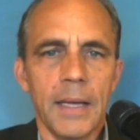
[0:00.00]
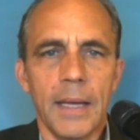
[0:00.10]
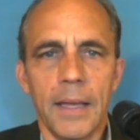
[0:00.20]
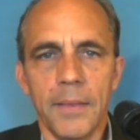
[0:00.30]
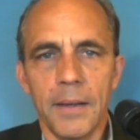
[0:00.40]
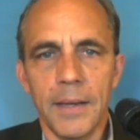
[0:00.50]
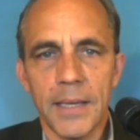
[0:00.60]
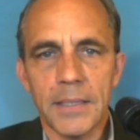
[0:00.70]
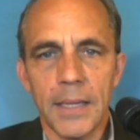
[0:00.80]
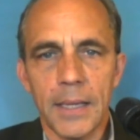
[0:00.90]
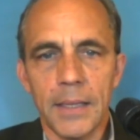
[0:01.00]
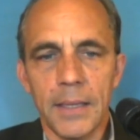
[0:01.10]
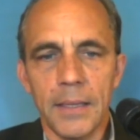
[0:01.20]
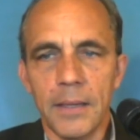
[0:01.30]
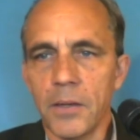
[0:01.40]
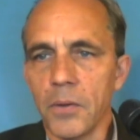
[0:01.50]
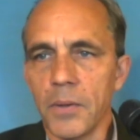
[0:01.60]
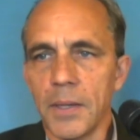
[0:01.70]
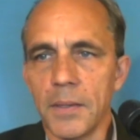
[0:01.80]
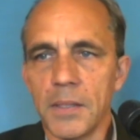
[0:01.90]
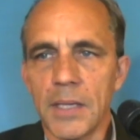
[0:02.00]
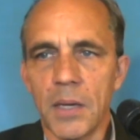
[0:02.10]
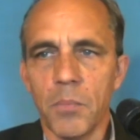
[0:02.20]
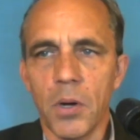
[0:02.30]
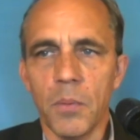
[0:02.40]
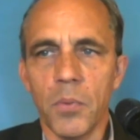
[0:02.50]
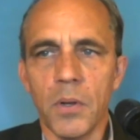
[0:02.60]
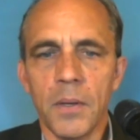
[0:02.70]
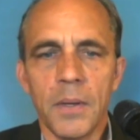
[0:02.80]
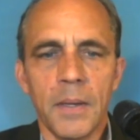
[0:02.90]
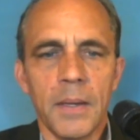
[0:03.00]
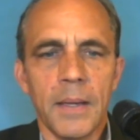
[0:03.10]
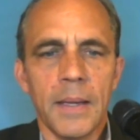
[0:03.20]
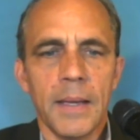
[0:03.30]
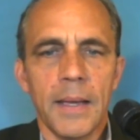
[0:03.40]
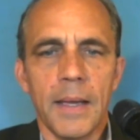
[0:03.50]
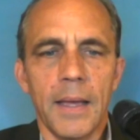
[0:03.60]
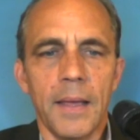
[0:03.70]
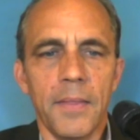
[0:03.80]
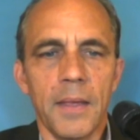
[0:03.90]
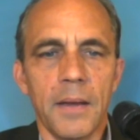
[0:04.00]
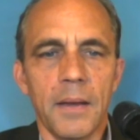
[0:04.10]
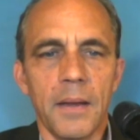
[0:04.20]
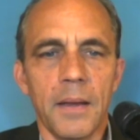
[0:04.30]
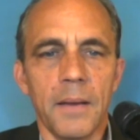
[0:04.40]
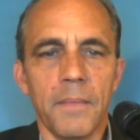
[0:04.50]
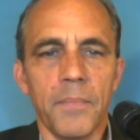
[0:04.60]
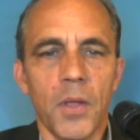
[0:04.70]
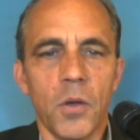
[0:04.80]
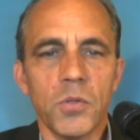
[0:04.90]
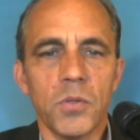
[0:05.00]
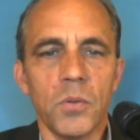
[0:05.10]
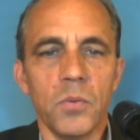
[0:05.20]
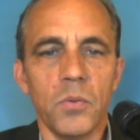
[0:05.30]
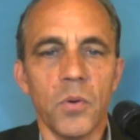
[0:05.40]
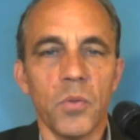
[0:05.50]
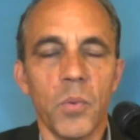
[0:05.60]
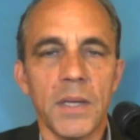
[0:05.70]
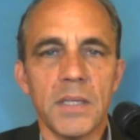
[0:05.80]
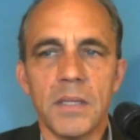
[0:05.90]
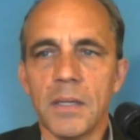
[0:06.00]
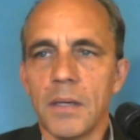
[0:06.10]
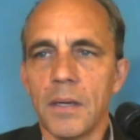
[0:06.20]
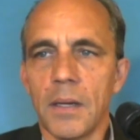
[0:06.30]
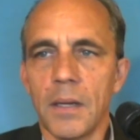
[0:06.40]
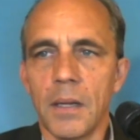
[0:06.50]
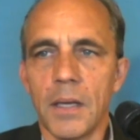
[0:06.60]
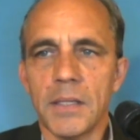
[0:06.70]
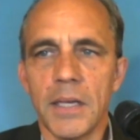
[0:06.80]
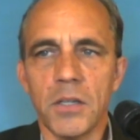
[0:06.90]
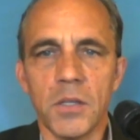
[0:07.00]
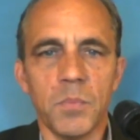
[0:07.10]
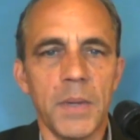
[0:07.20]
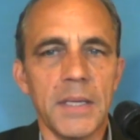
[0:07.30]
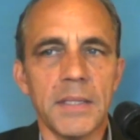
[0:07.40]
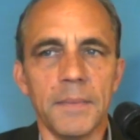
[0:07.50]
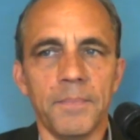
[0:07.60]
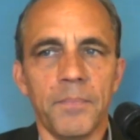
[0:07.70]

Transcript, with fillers: and then next likely near uh, Santa Barbara, and then uh, also northwest Los Angeles basin.